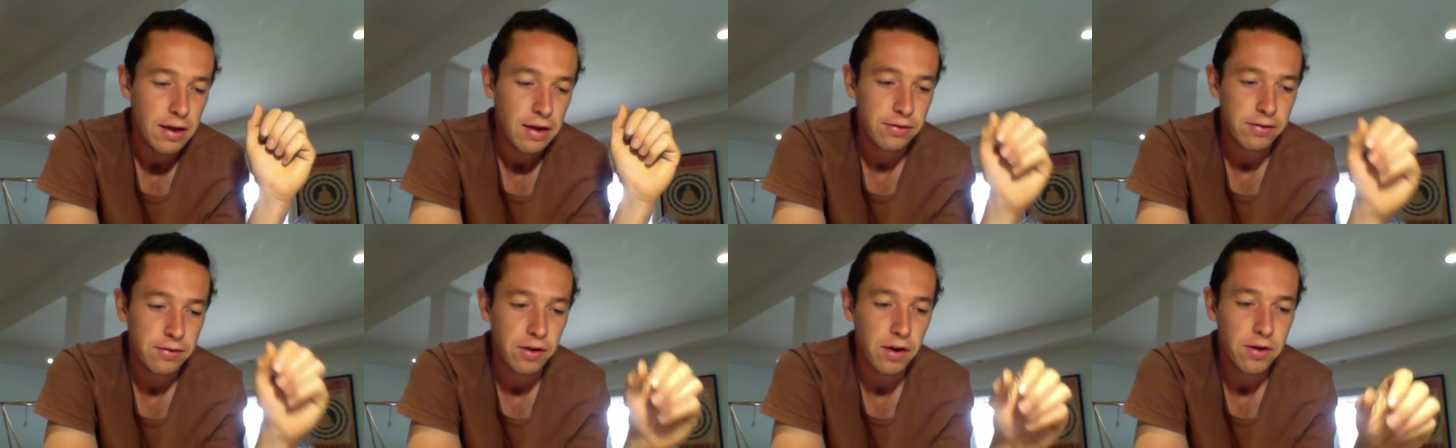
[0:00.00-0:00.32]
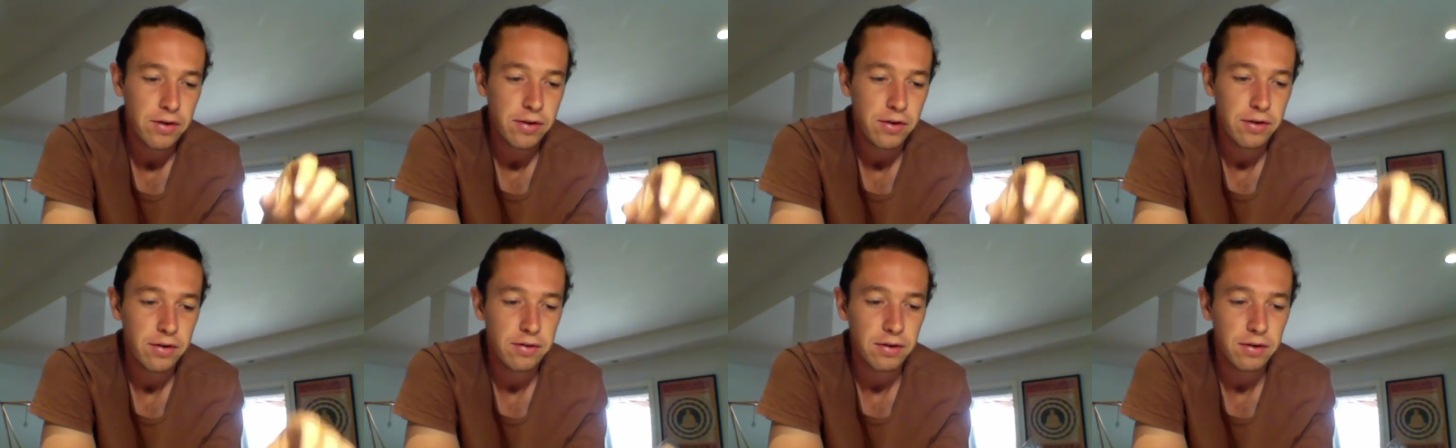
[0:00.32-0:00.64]

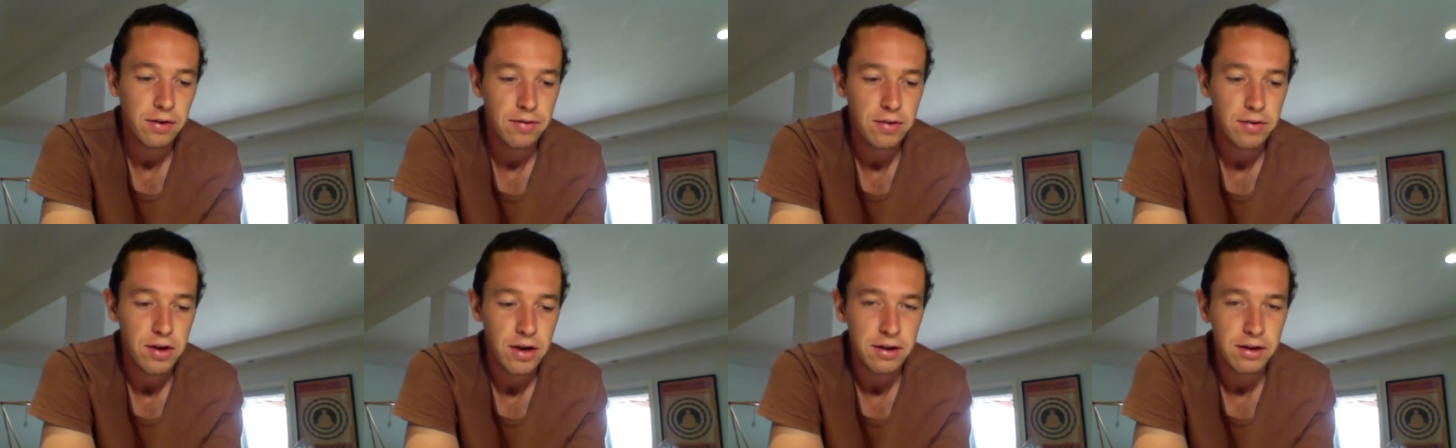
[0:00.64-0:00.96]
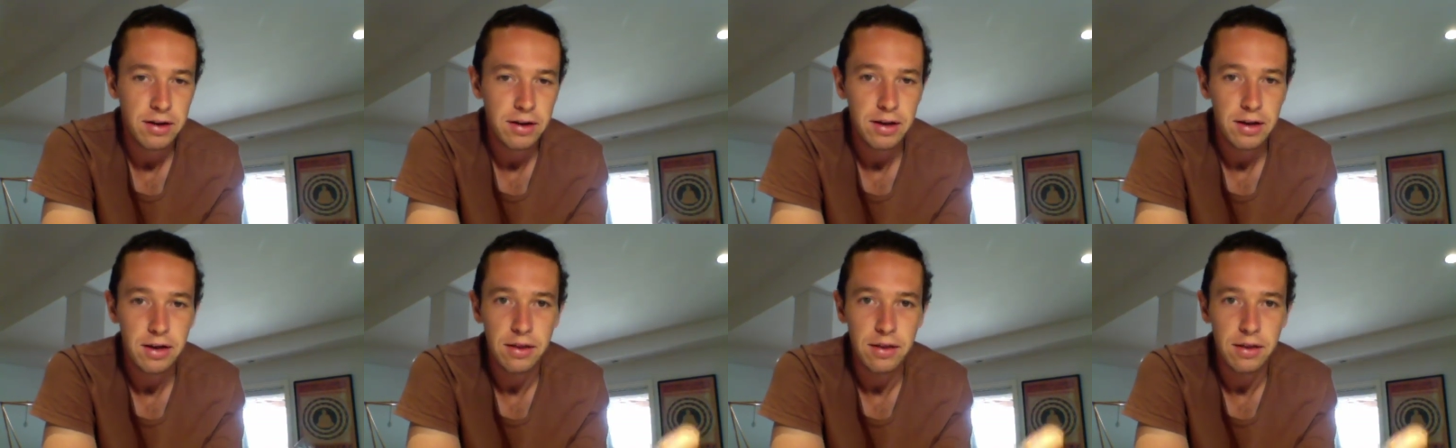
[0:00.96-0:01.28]
So to give you an
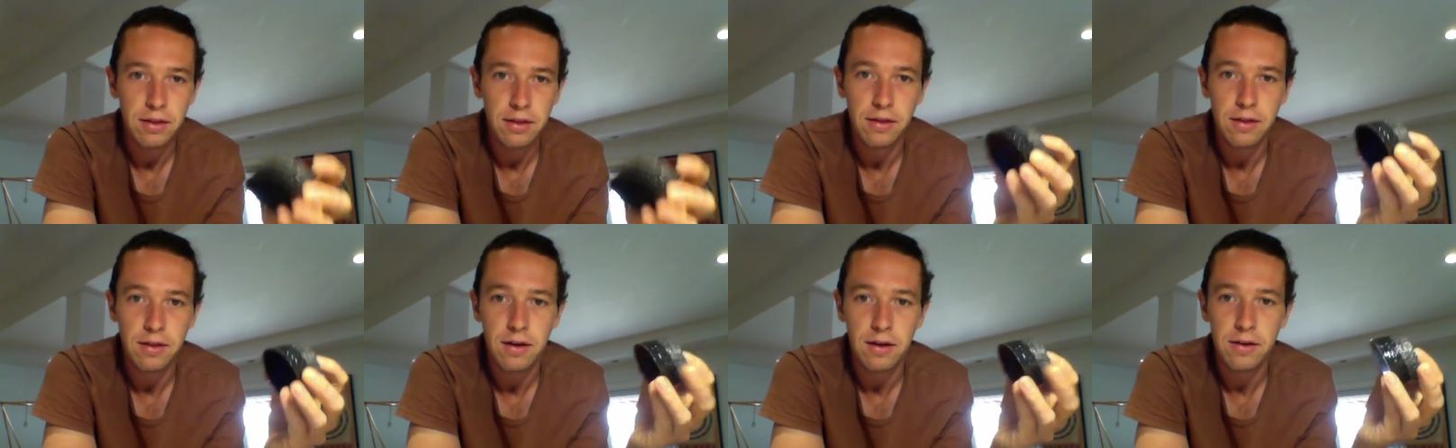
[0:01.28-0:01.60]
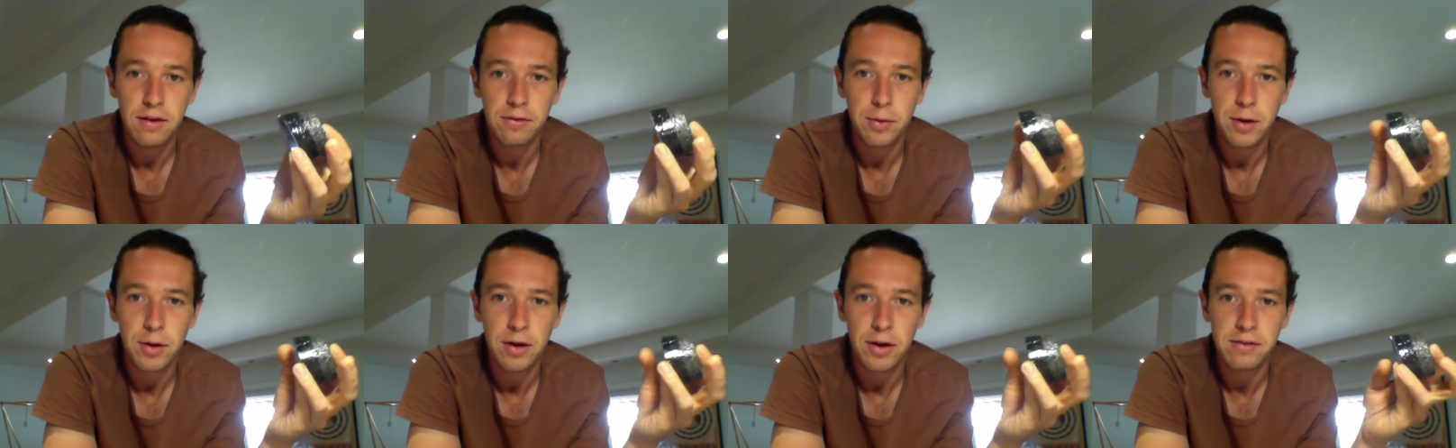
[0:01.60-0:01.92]
idea,
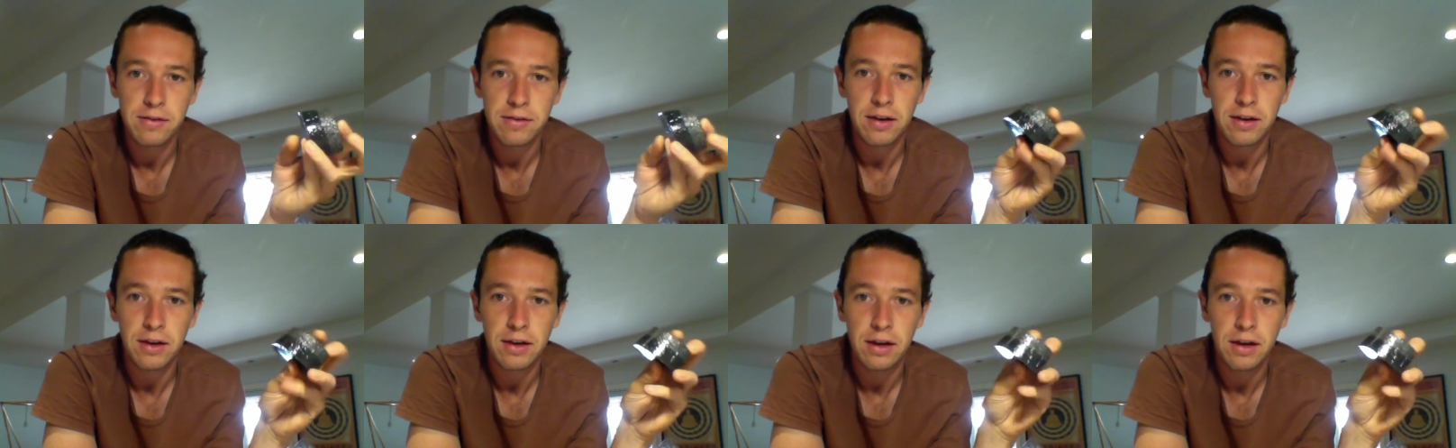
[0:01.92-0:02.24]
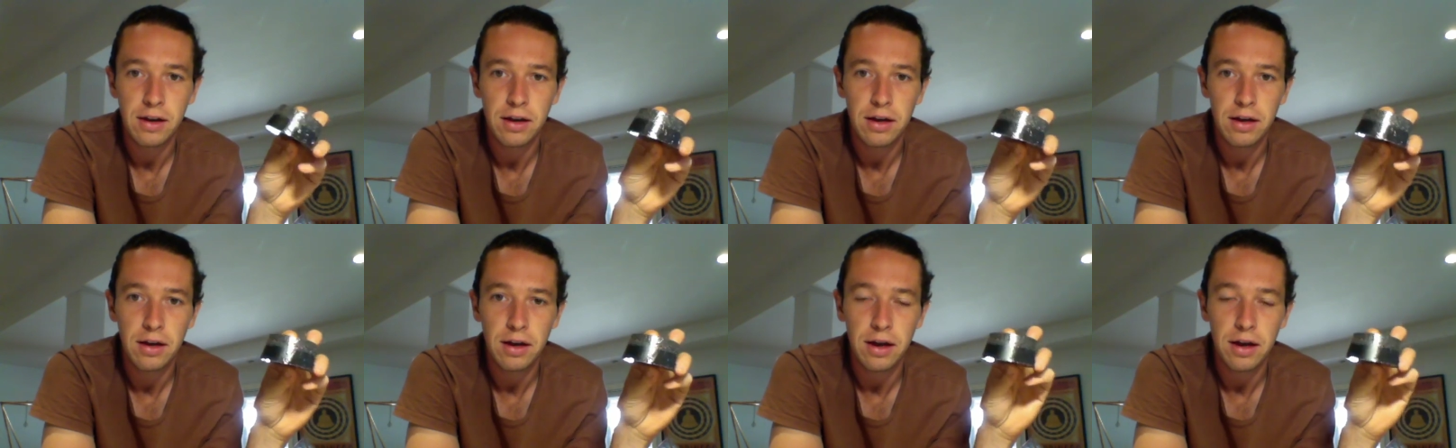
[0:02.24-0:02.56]
these ones
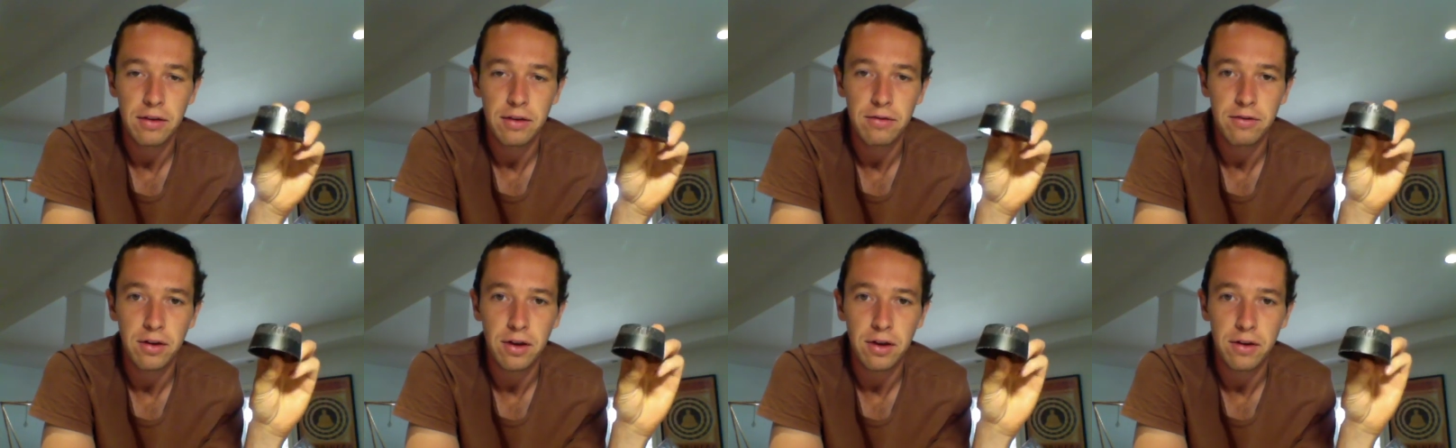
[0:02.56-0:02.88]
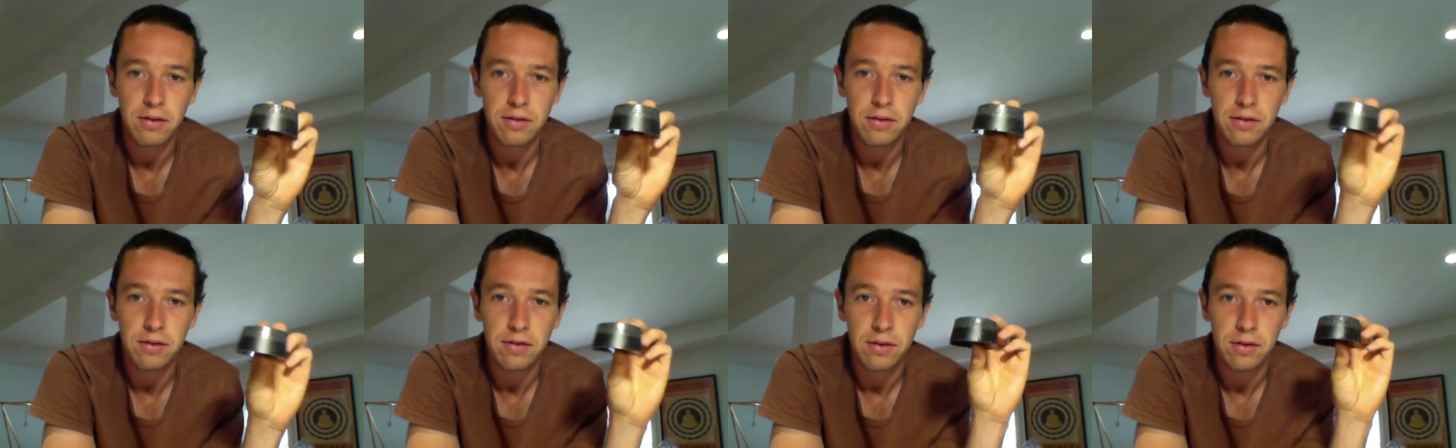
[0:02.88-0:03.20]
here are
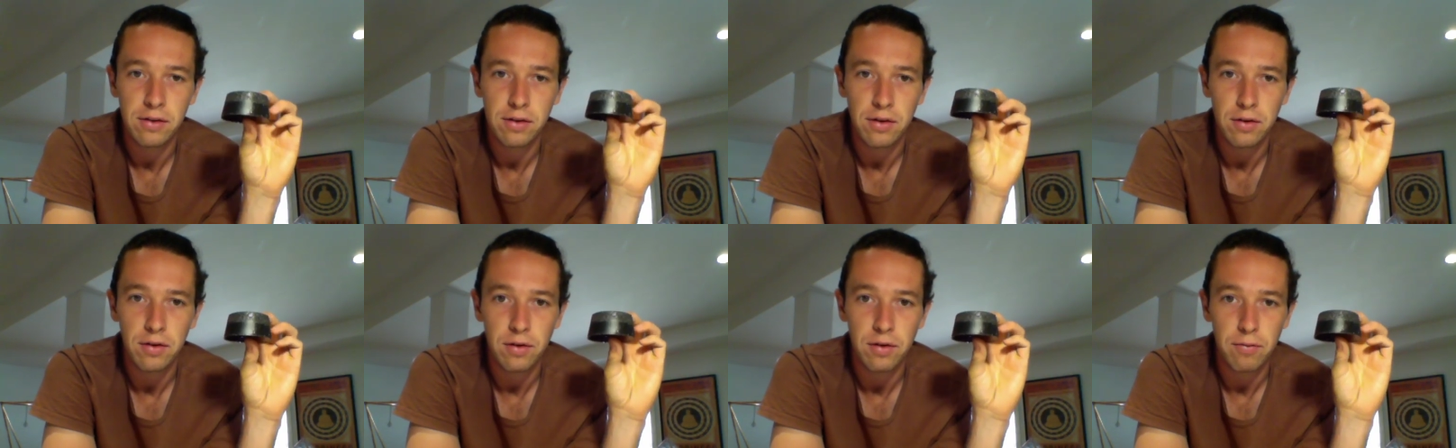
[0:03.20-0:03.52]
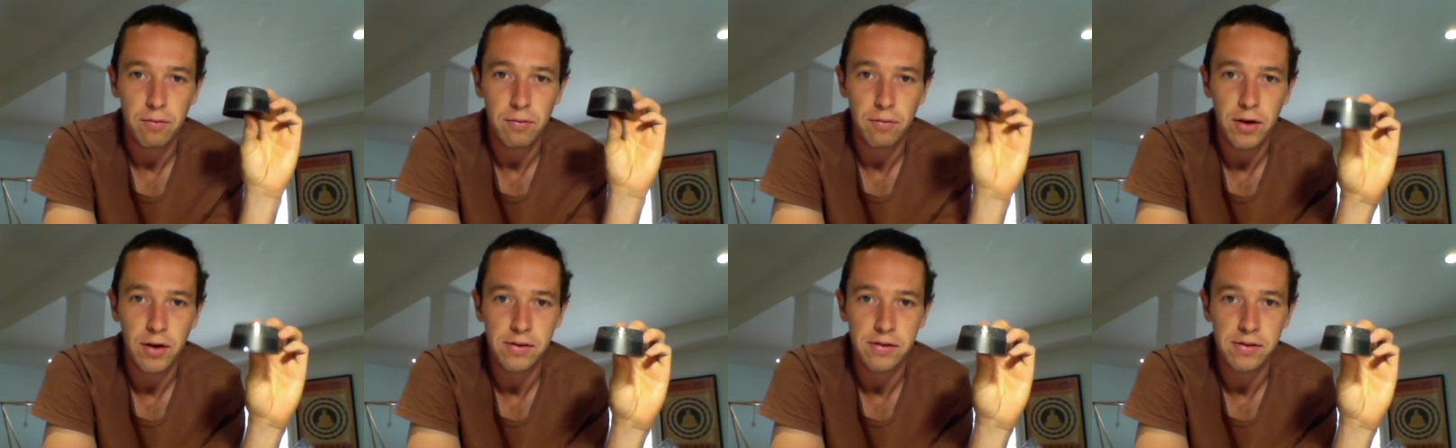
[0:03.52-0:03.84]
just
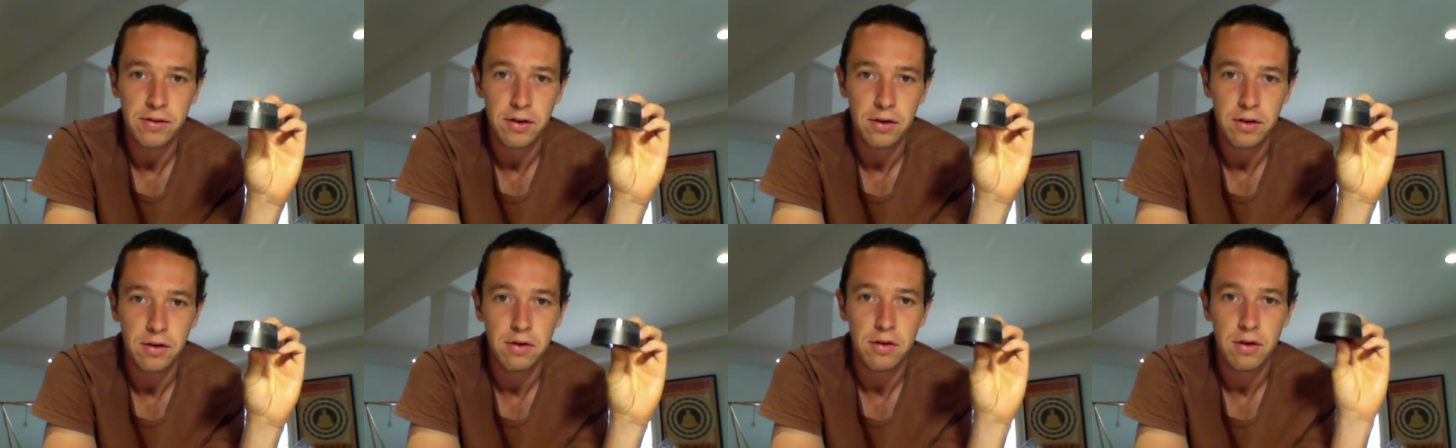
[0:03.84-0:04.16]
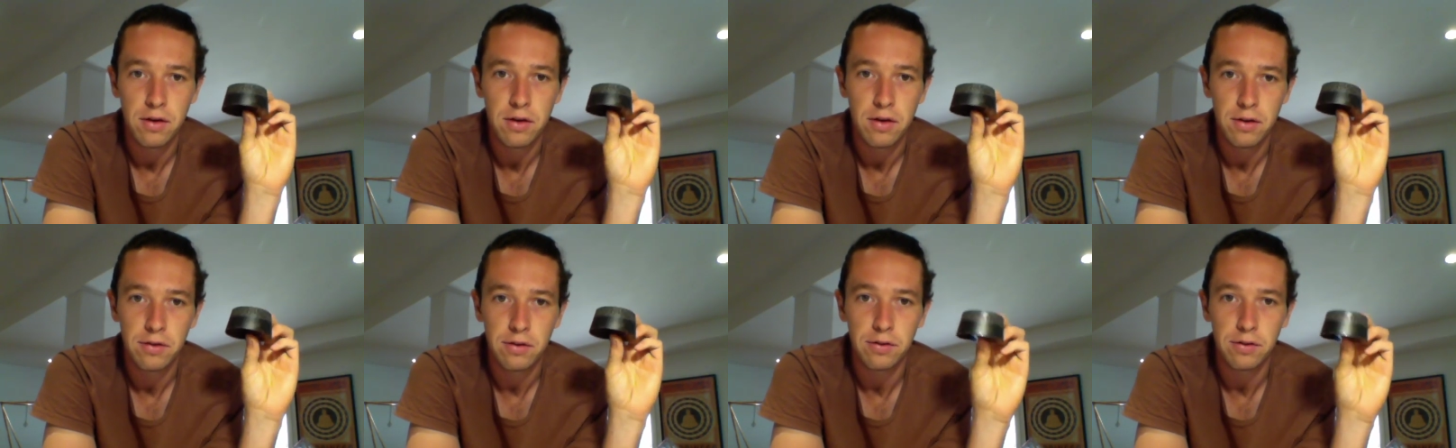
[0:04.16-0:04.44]
resin,